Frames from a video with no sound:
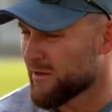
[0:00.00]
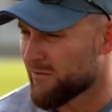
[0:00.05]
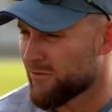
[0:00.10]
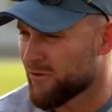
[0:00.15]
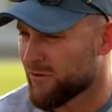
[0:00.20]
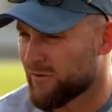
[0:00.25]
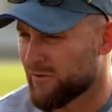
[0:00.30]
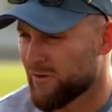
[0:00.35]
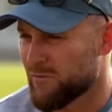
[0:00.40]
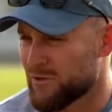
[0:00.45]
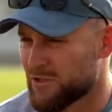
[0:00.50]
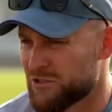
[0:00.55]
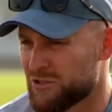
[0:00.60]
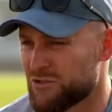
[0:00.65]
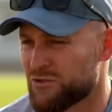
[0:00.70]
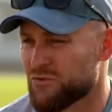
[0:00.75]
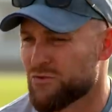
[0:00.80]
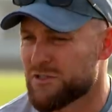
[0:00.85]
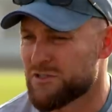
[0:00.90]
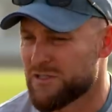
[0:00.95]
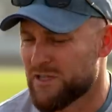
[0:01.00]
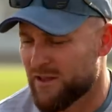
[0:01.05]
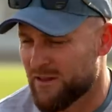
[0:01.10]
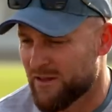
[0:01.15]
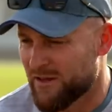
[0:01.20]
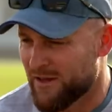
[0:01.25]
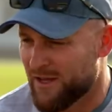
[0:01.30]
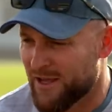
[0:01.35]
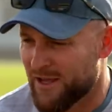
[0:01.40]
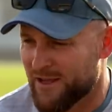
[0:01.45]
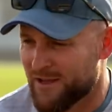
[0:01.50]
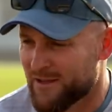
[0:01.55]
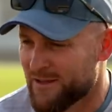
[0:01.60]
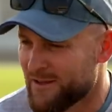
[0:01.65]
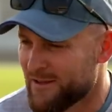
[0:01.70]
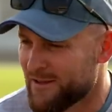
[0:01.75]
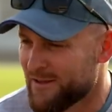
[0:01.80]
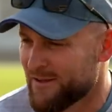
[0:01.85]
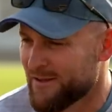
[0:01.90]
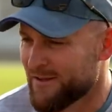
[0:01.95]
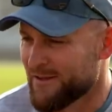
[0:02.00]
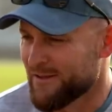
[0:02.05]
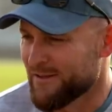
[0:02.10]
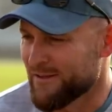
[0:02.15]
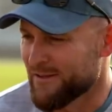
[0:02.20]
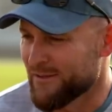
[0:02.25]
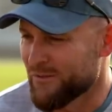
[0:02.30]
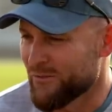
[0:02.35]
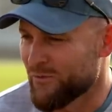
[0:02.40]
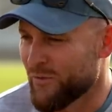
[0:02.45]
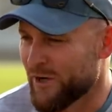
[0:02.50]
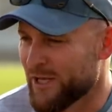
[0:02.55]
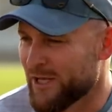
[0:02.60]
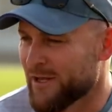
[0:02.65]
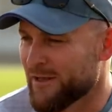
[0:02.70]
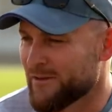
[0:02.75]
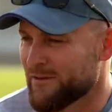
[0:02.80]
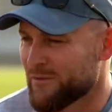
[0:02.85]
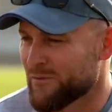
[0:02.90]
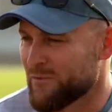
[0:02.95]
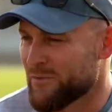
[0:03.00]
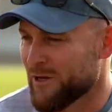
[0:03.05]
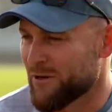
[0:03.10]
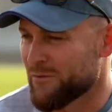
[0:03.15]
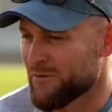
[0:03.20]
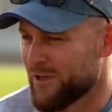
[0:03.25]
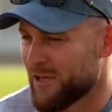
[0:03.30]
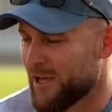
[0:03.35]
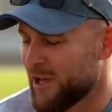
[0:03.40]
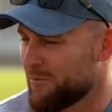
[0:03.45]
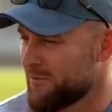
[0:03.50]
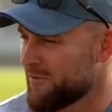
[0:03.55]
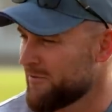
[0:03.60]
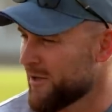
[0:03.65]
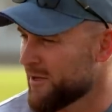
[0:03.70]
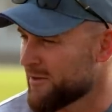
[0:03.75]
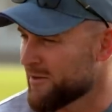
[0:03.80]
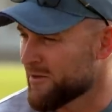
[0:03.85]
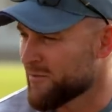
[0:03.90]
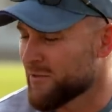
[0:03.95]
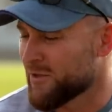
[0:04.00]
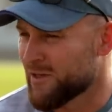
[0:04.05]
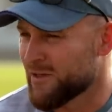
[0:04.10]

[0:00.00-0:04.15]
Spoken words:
They've got so much choice out there now that we need to be able to captivate them,